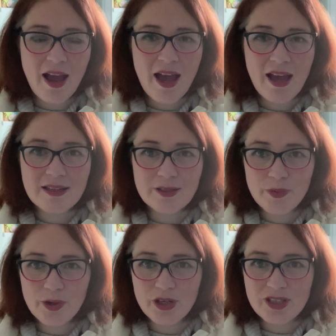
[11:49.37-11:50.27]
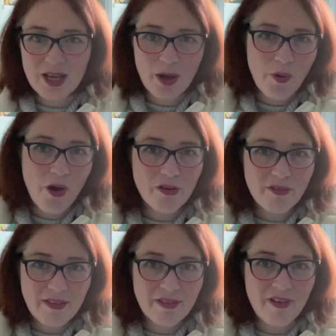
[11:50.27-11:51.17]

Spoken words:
and we're going to take a walk around the